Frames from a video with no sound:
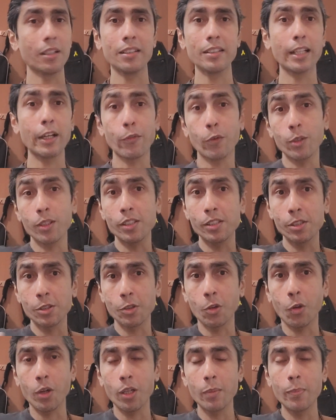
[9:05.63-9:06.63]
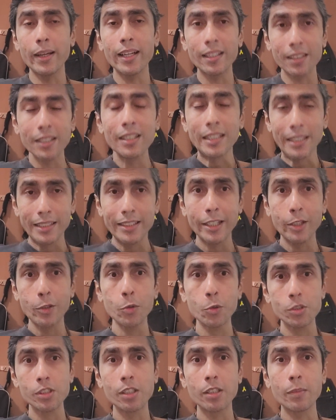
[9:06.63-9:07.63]
Therefore, this is a non-debate. They
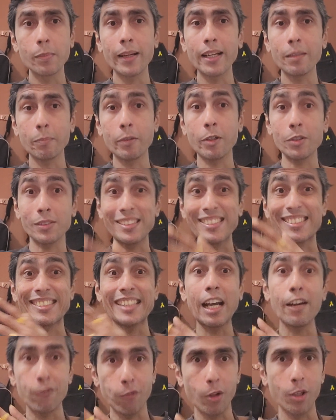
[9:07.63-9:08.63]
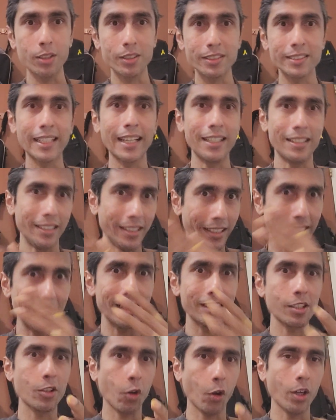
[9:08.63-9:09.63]
lose the debate because it's their fault that
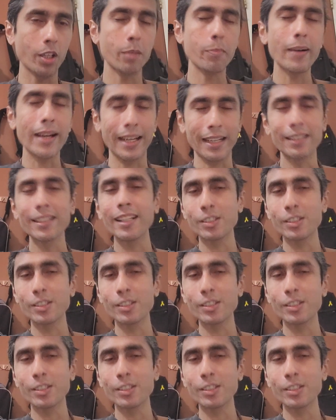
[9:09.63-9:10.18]
it's a non-debate.